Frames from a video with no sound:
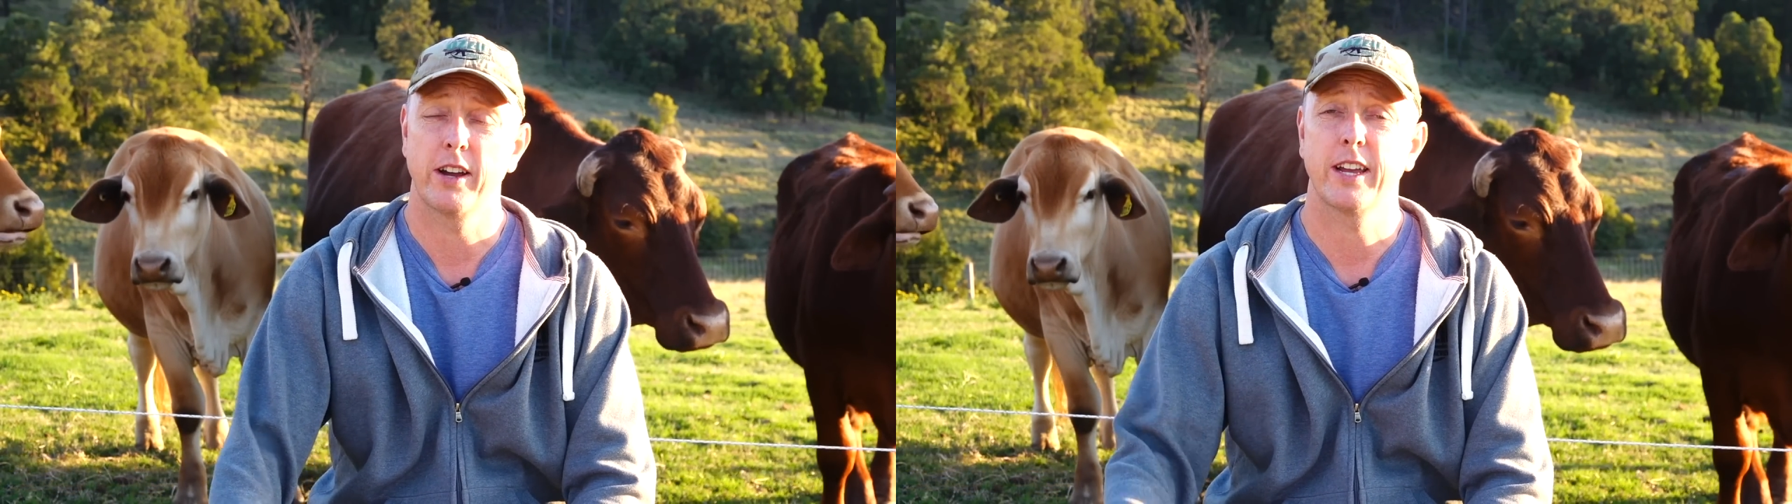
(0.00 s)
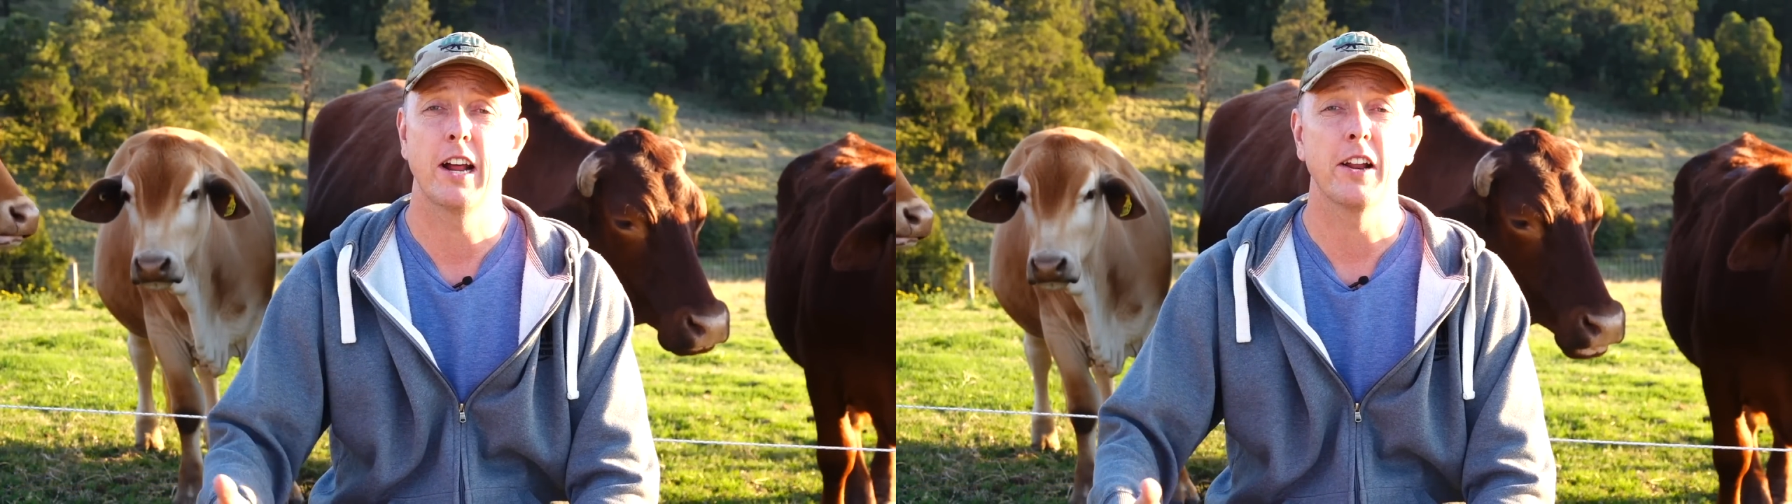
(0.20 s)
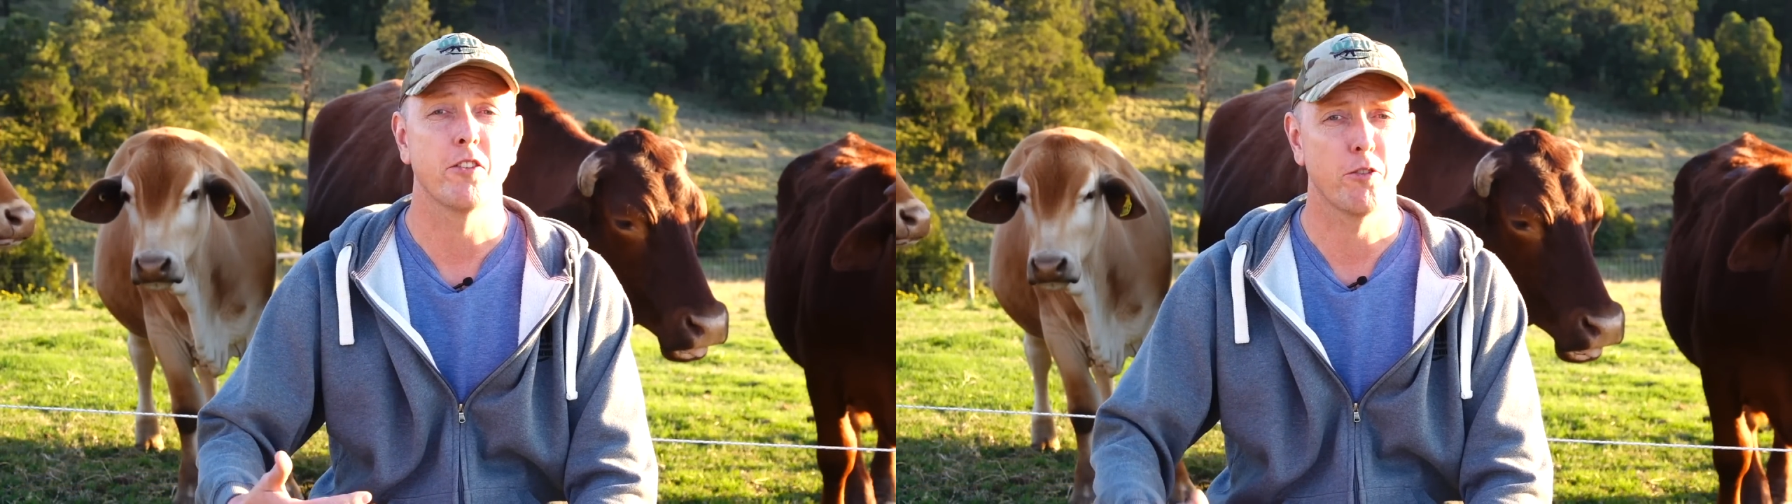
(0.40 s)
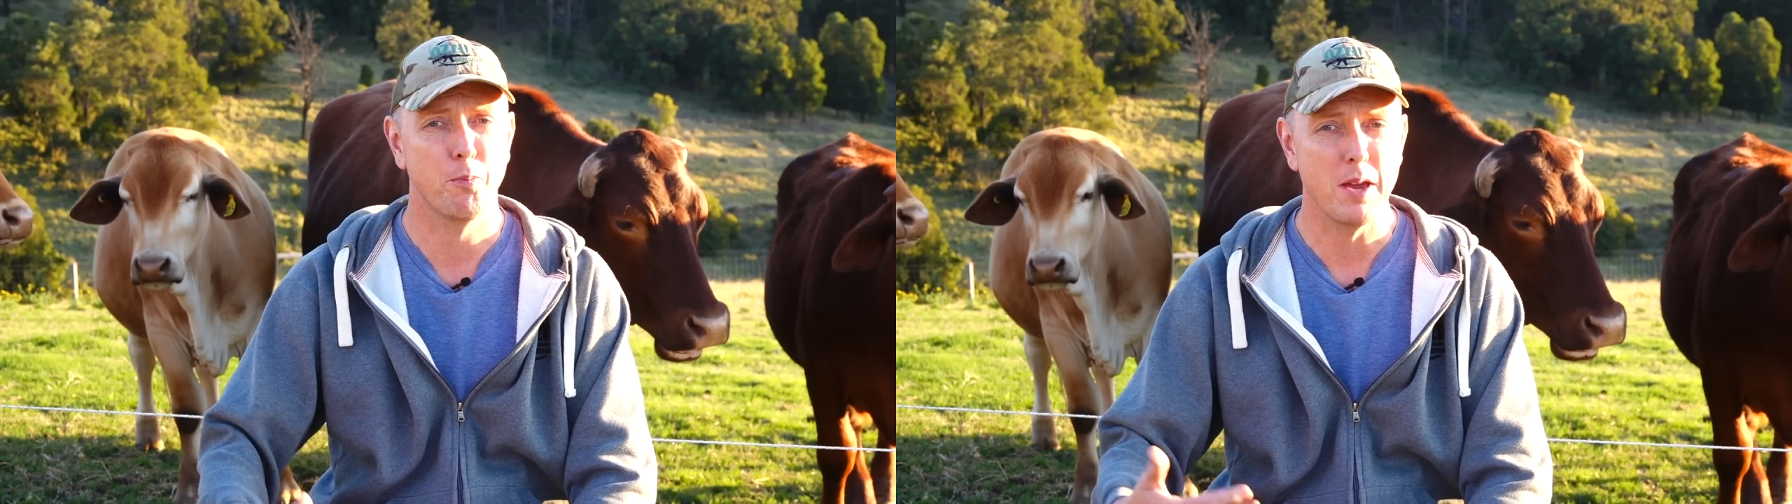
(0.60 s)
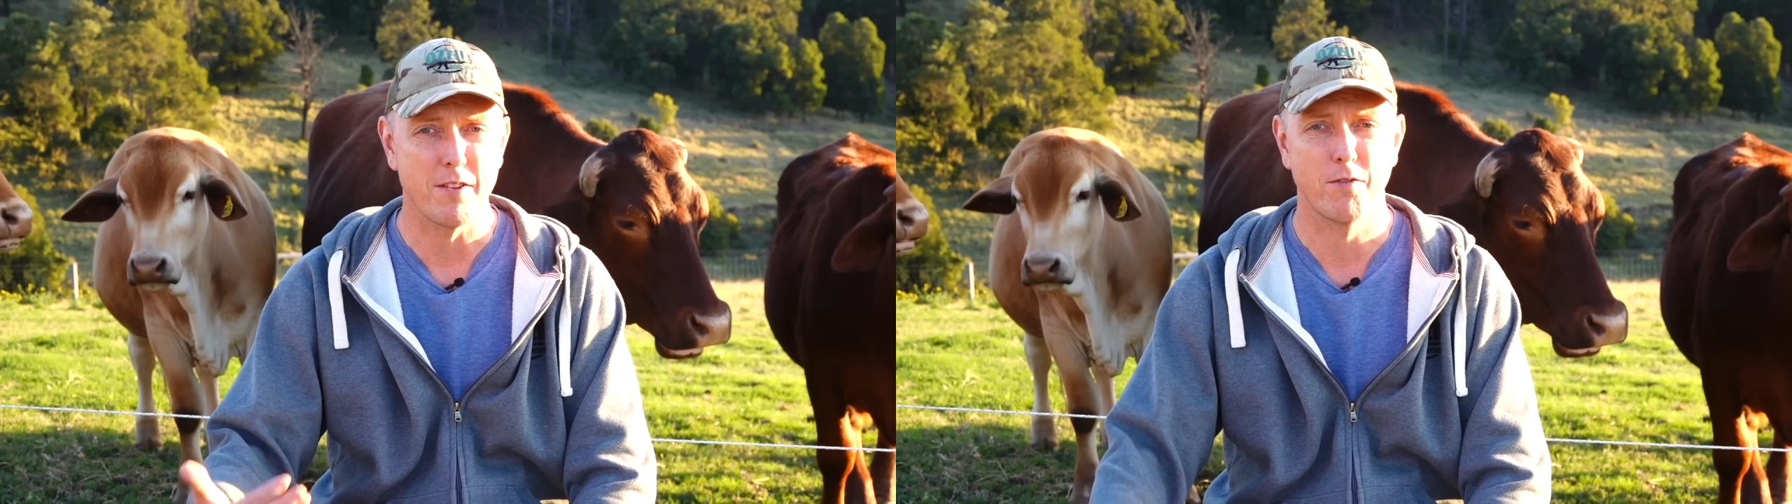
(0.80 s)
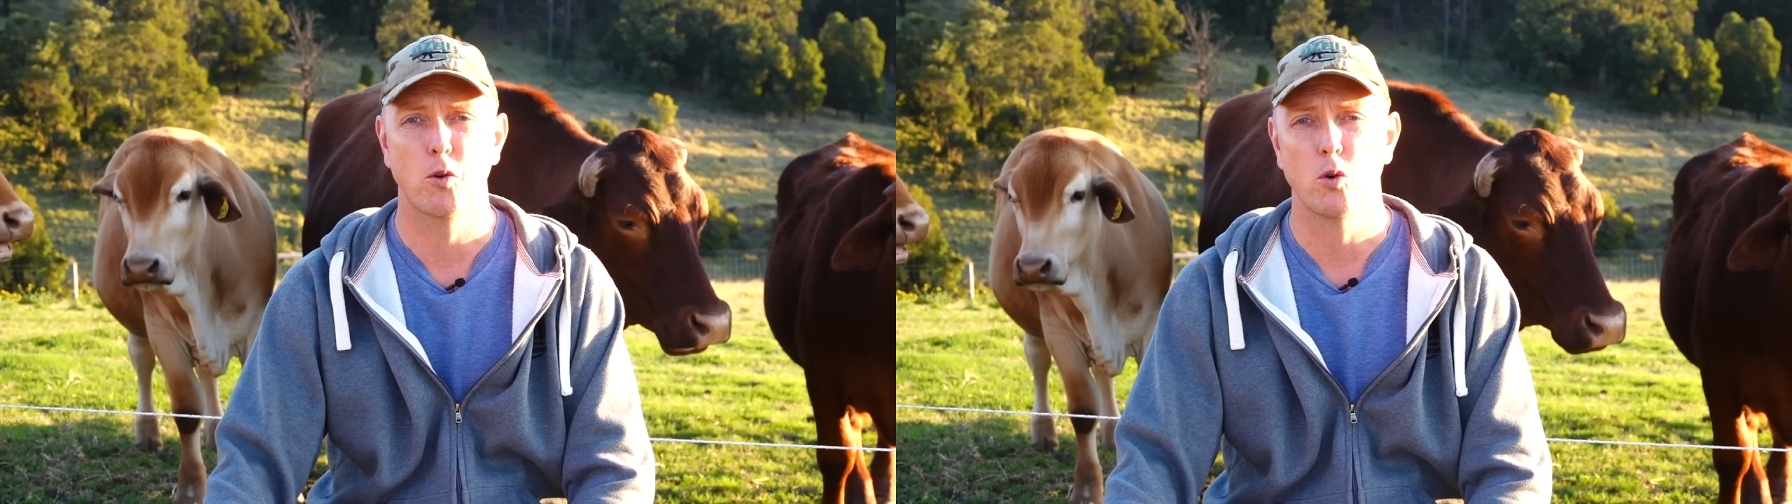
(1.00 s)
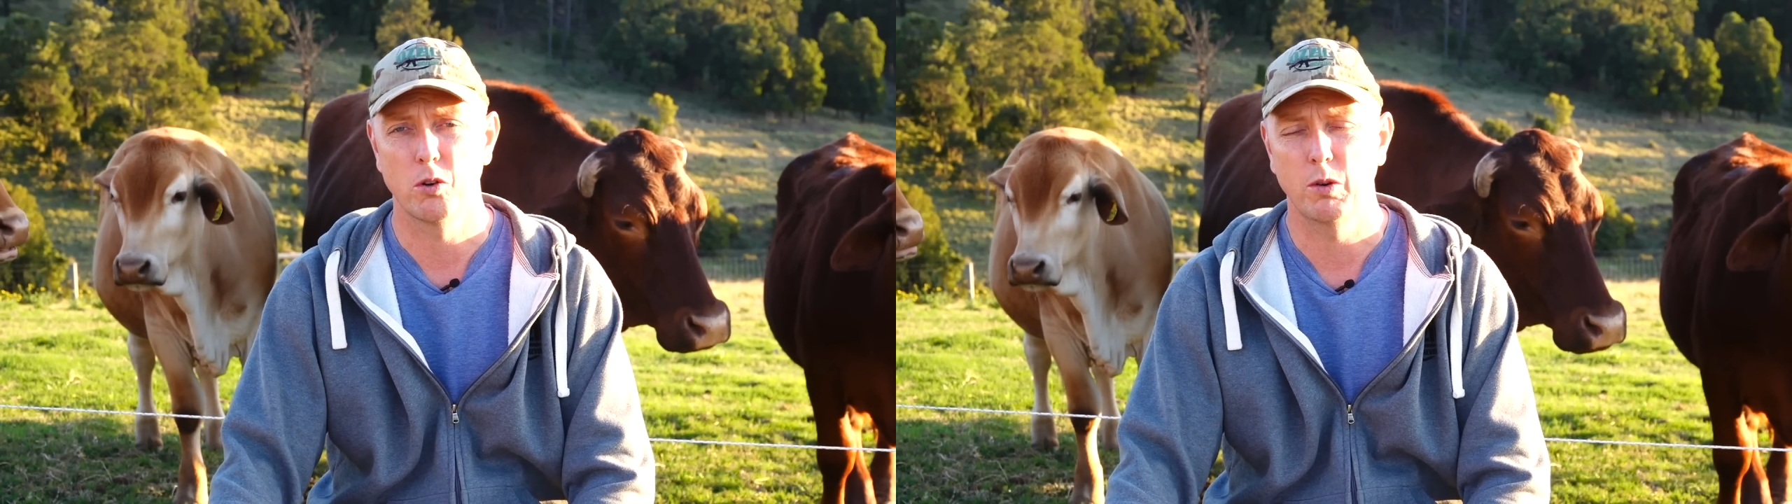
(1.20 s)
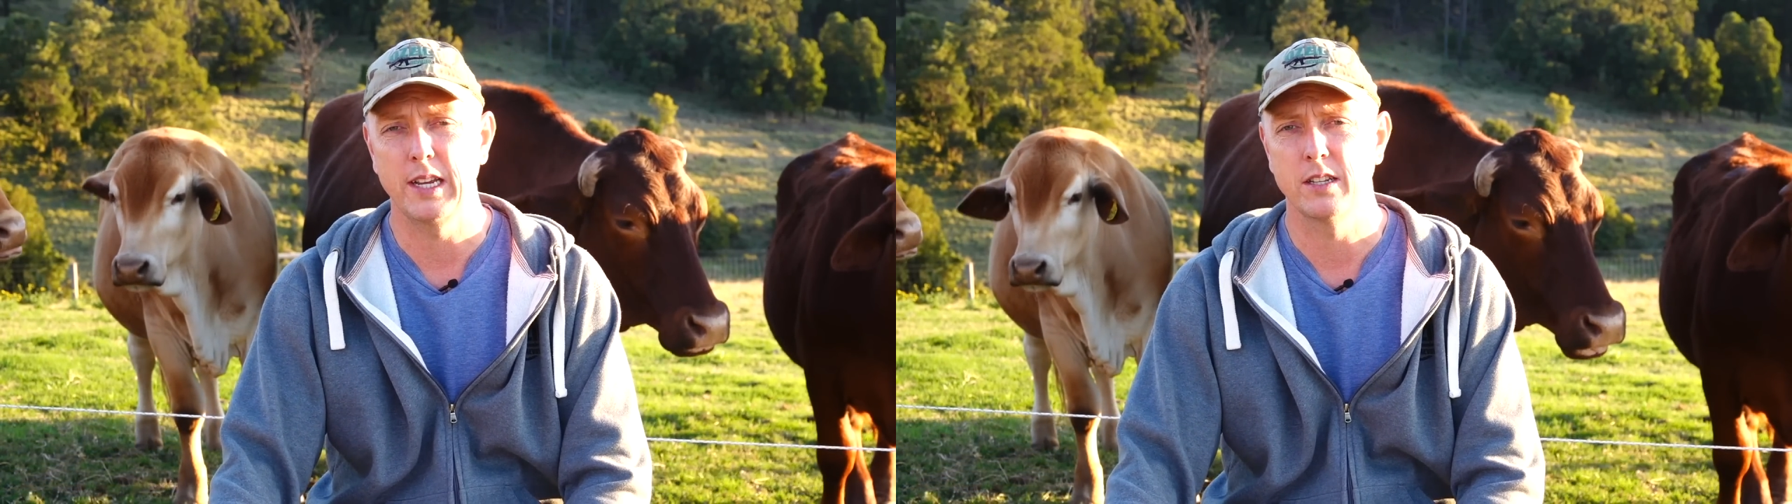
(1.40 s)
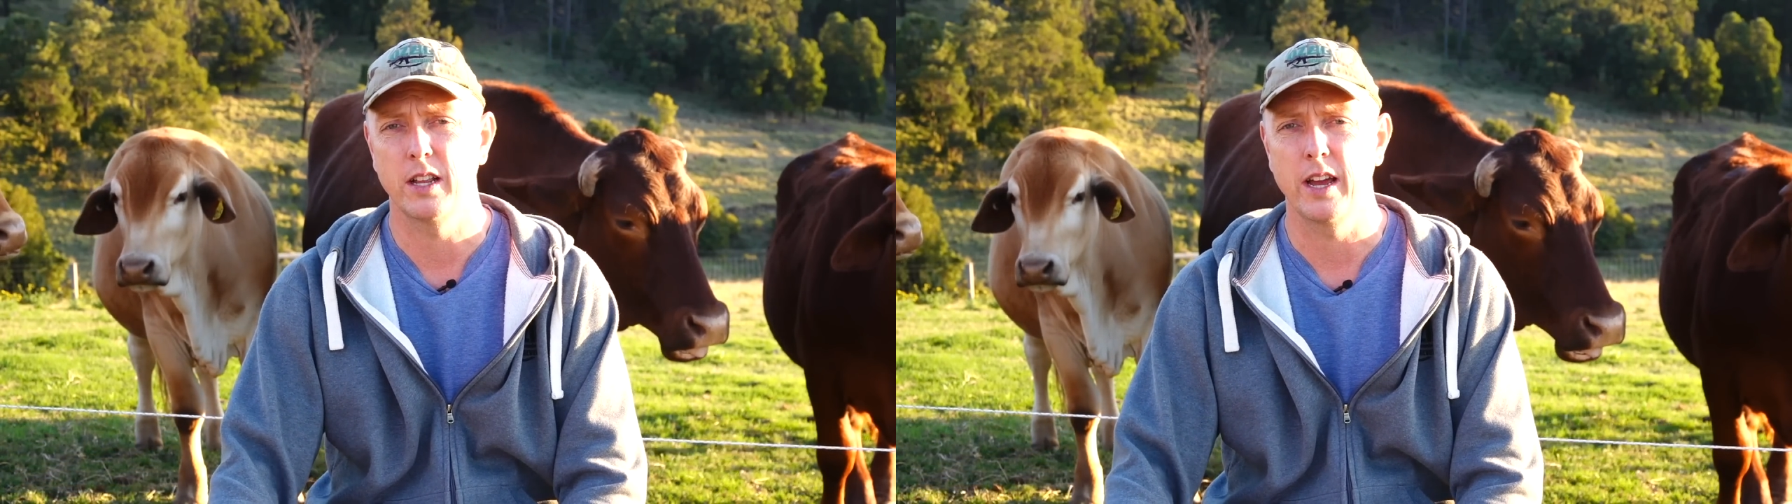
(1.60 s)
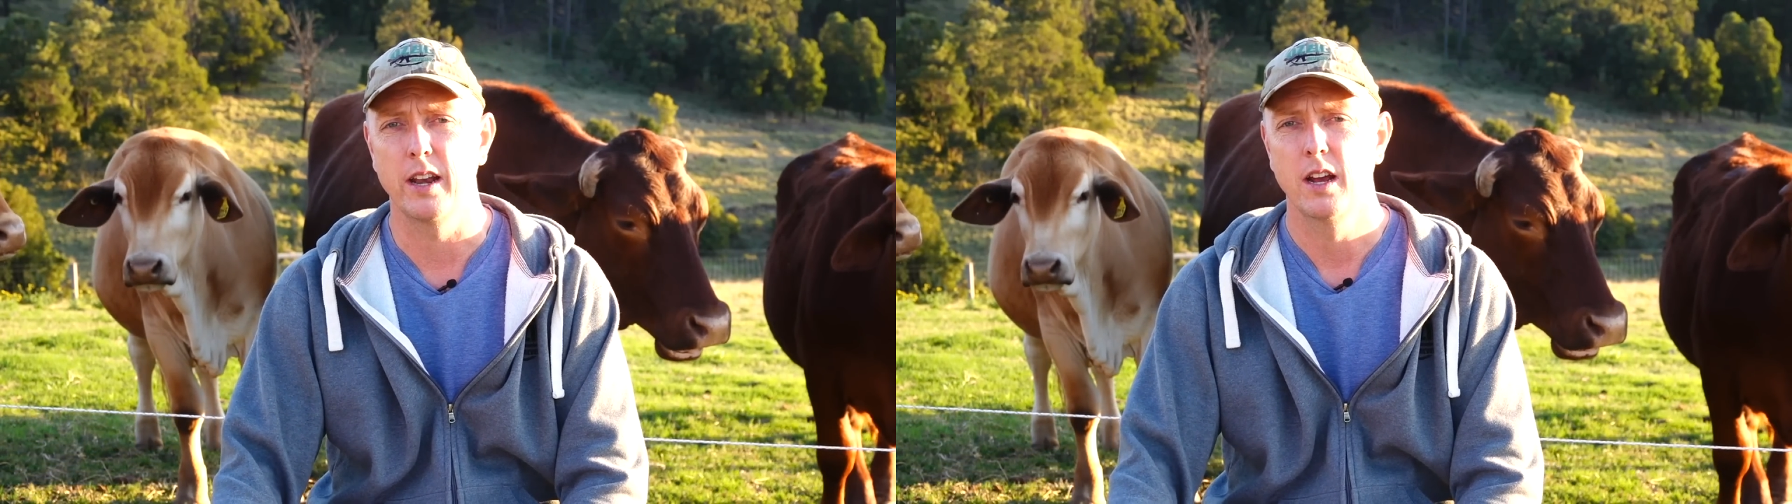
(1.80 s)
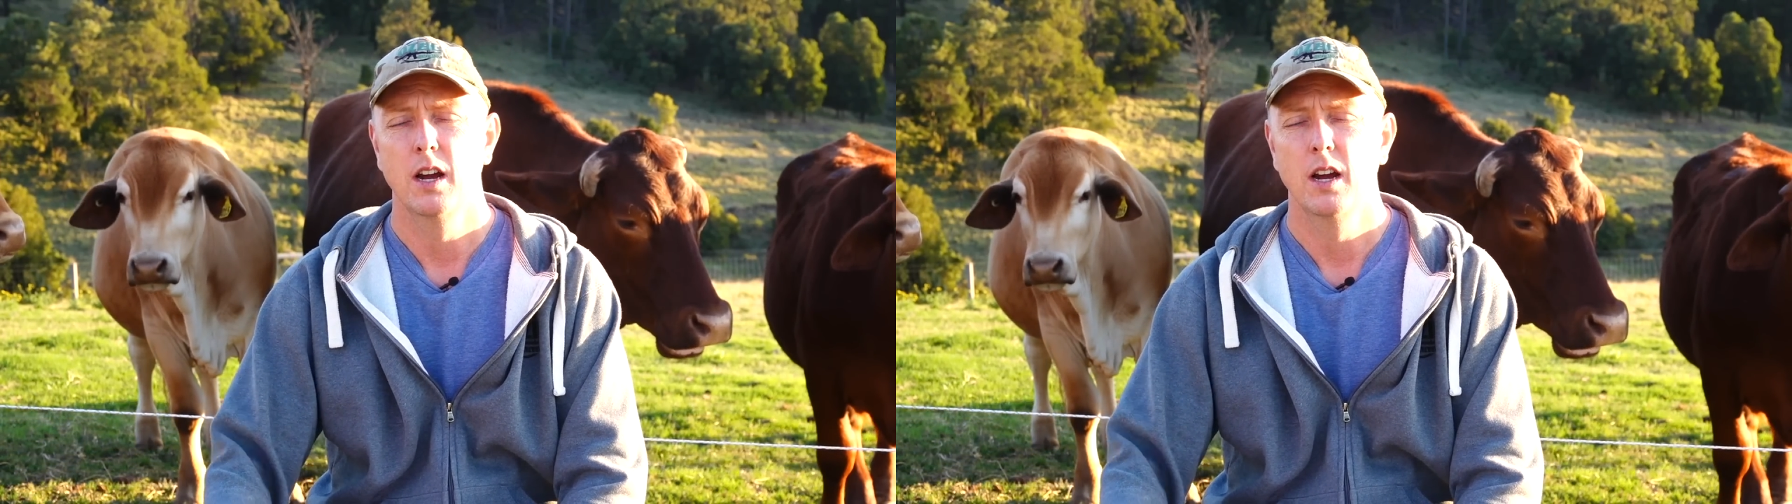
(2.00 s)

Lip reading: I can only speak for Queensland.